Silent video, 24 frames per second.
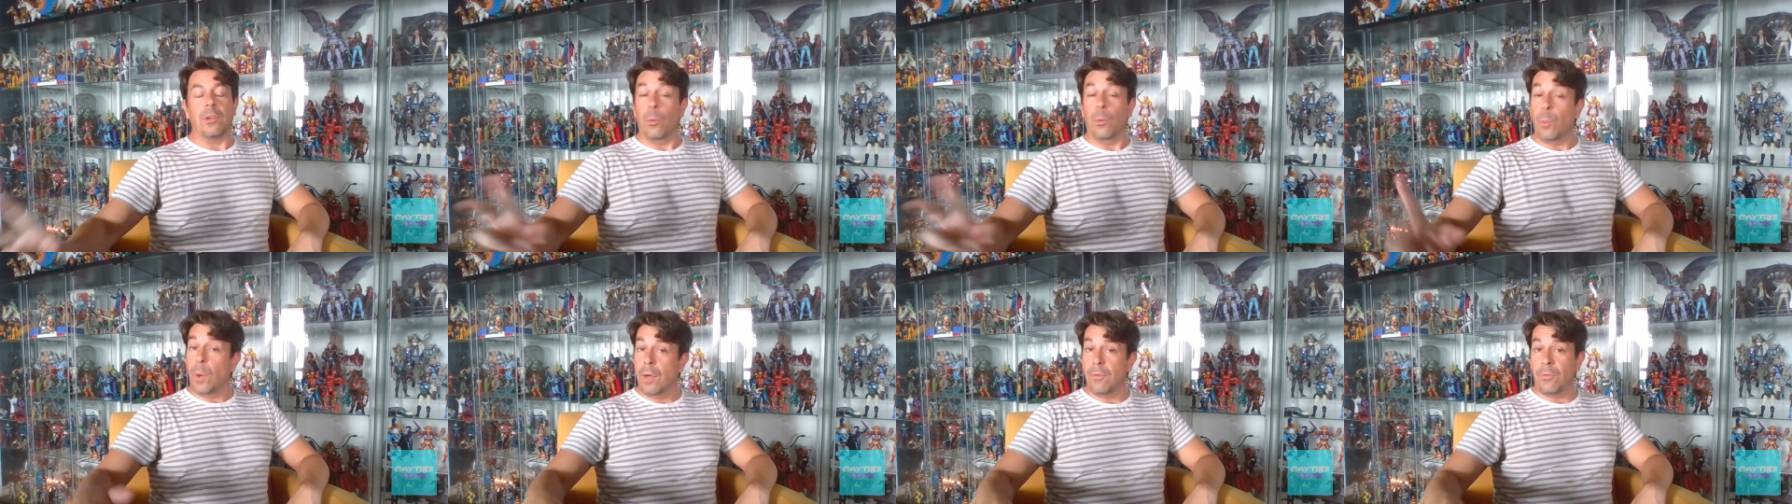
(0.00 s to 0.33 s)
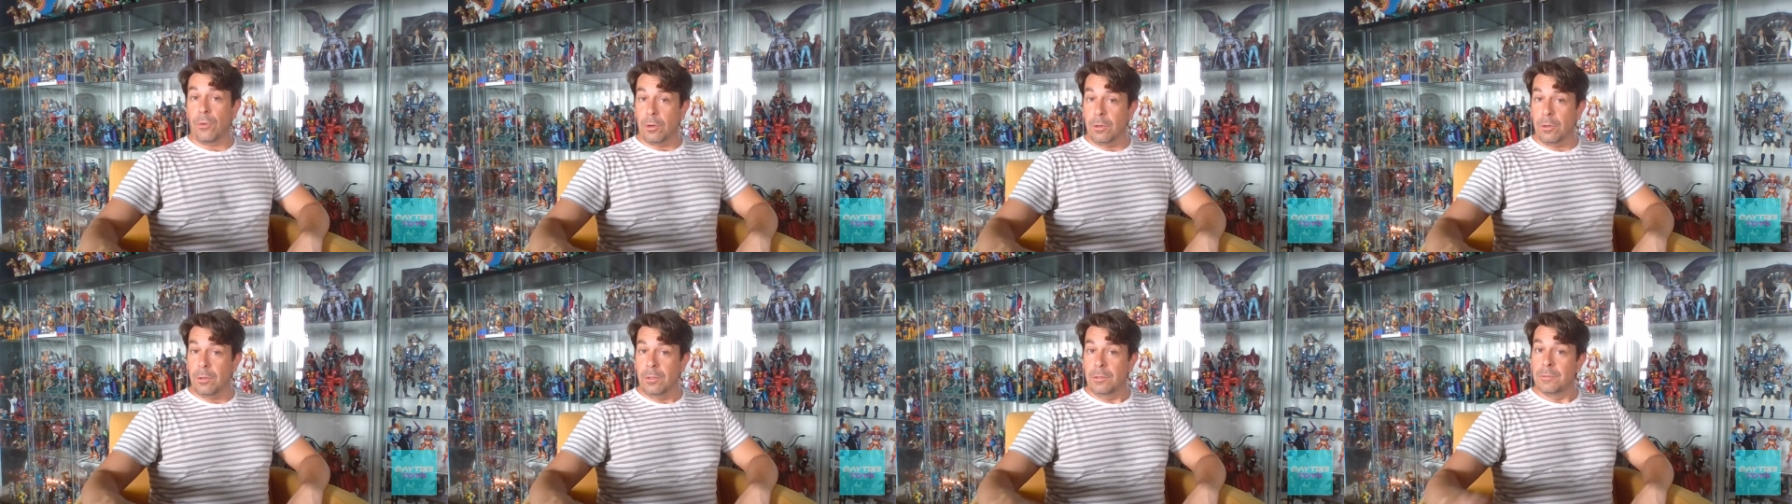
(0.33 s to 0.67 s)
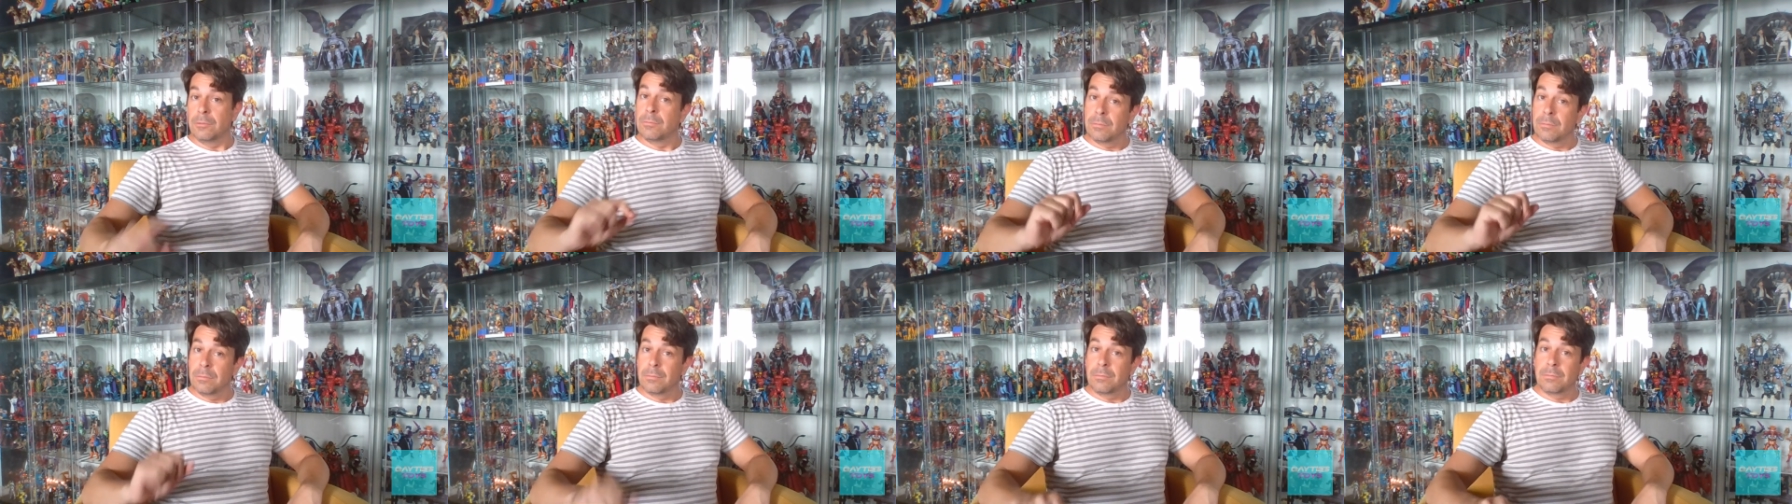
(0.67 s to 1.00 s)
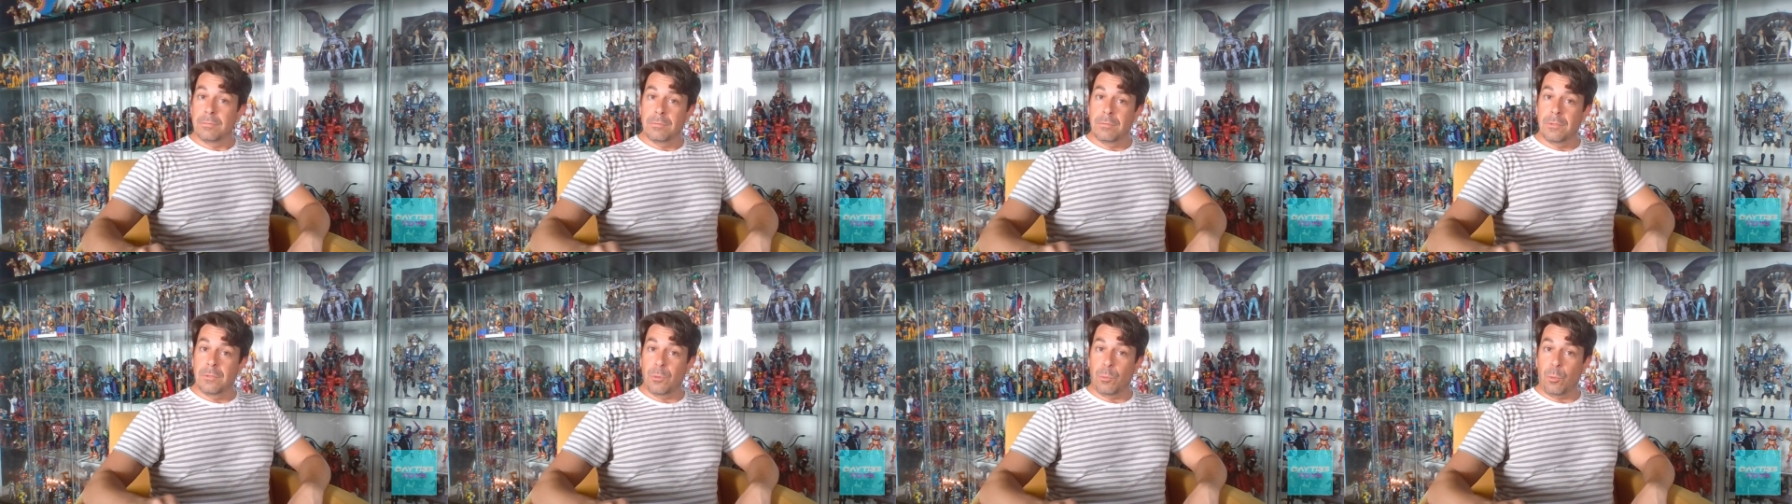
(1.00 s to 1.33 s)
However,
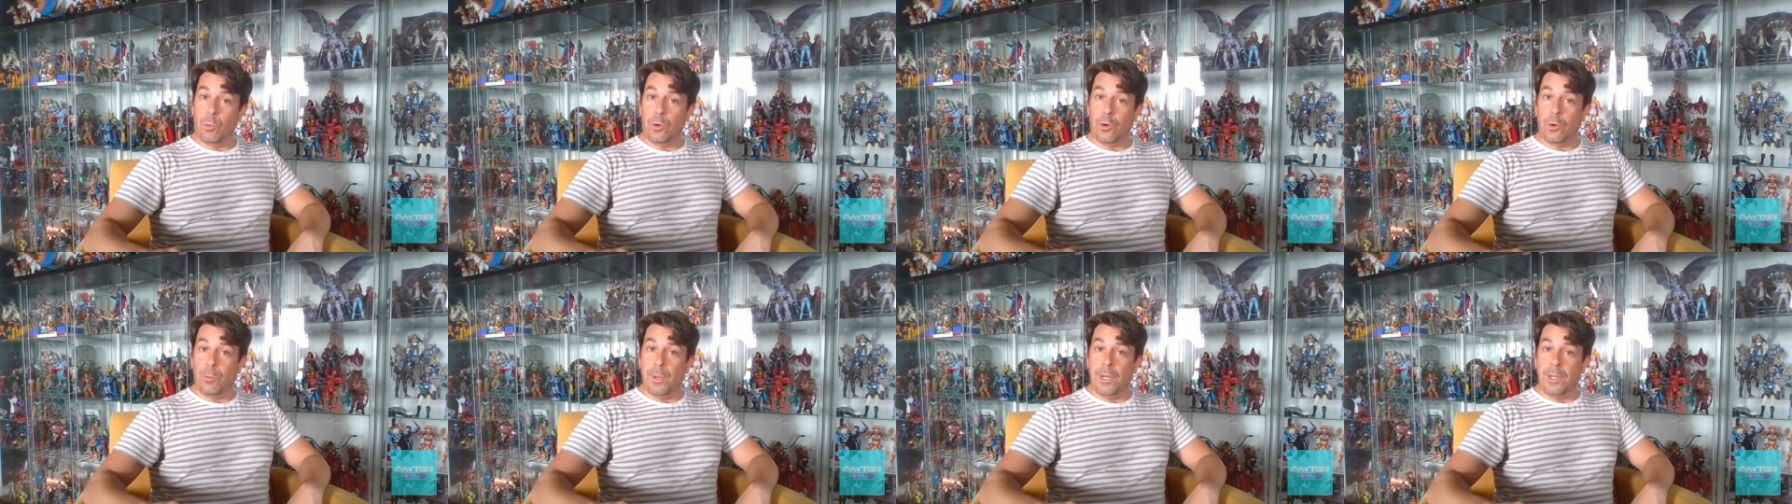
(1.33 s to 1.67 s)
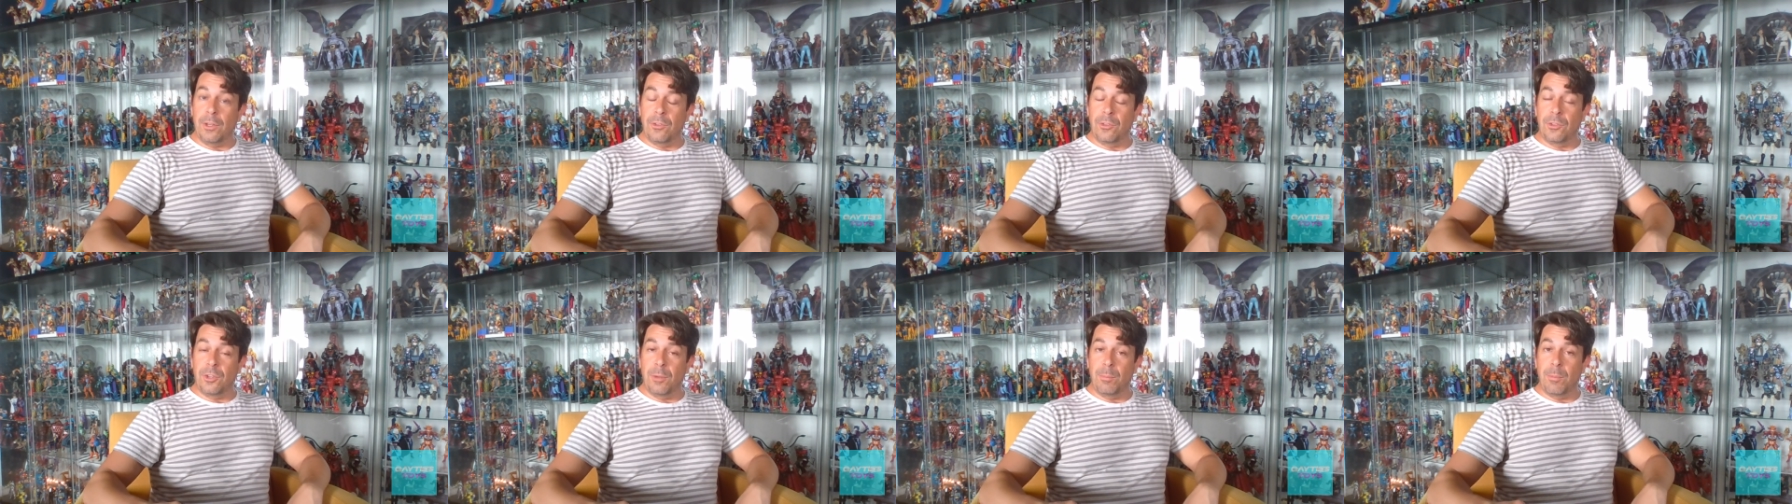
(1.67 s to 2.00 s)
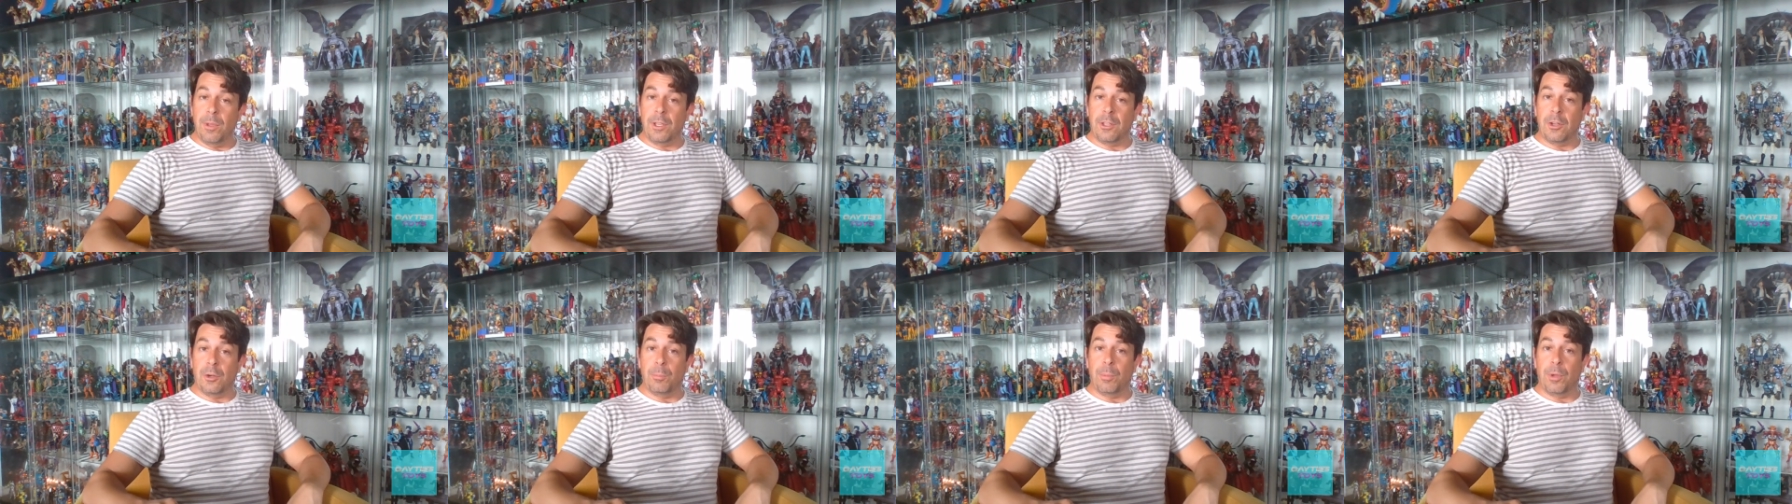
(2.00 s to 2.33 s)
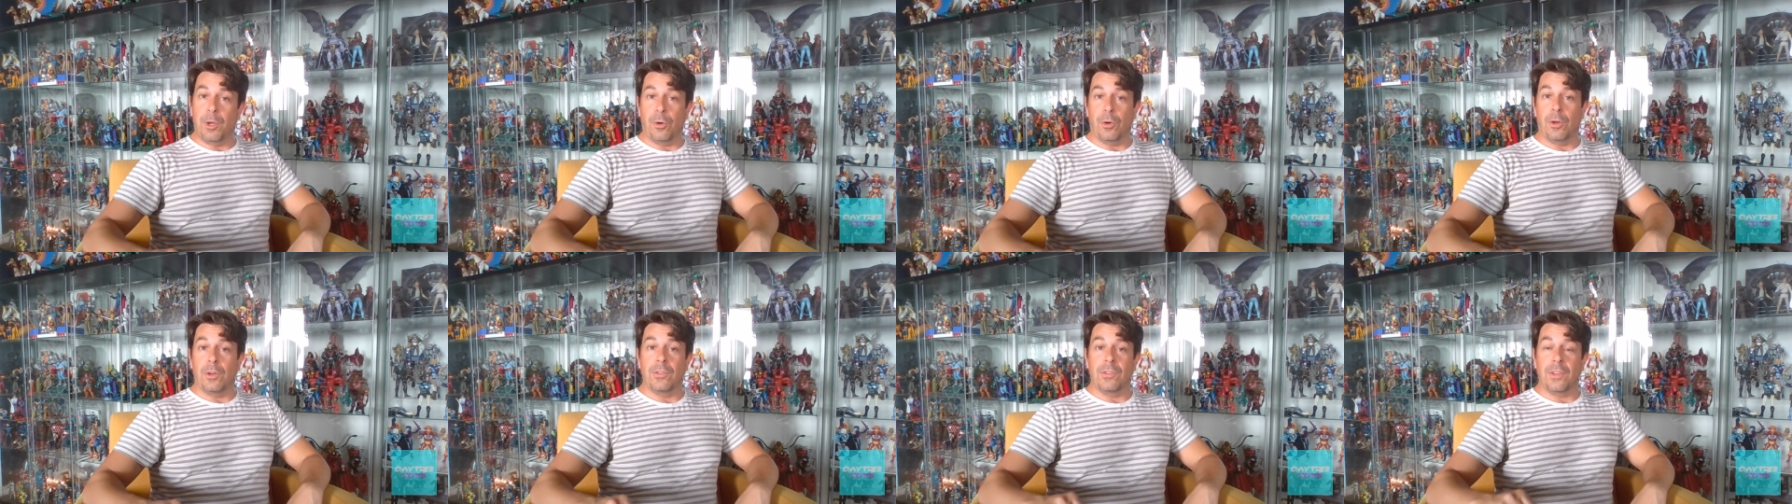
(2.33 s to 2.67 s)
the Warrior Maidens did make an
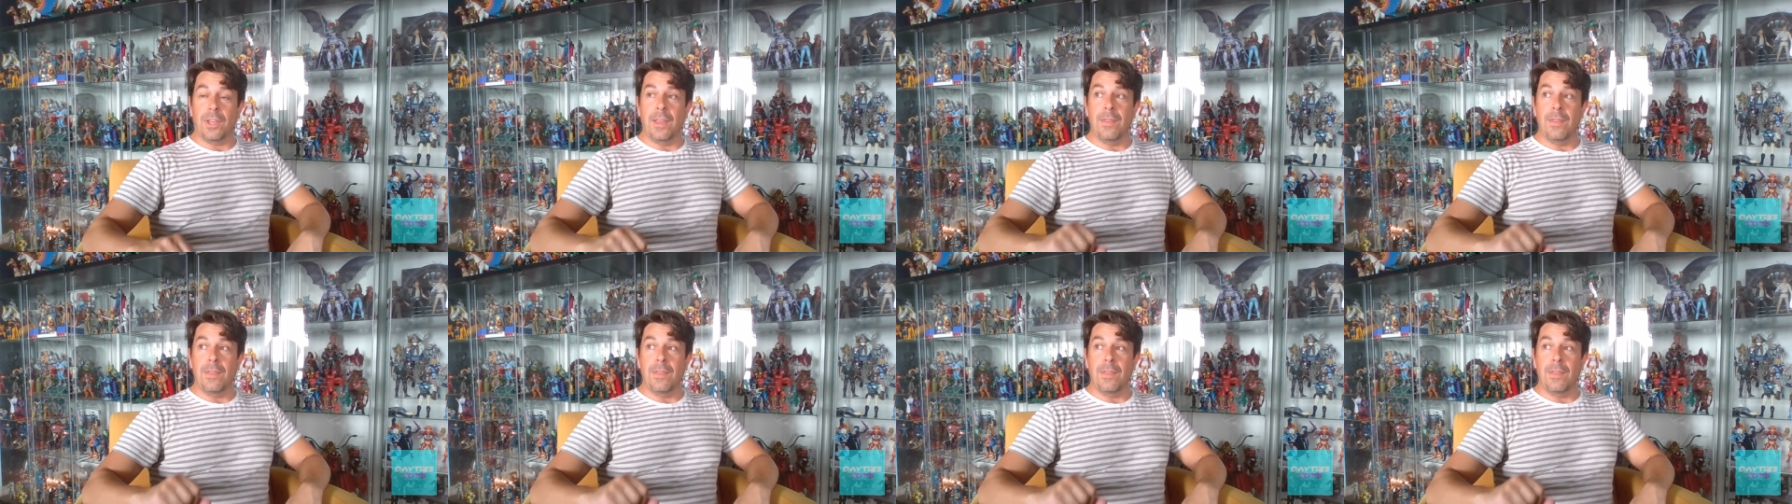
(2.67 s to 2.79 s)
appearance,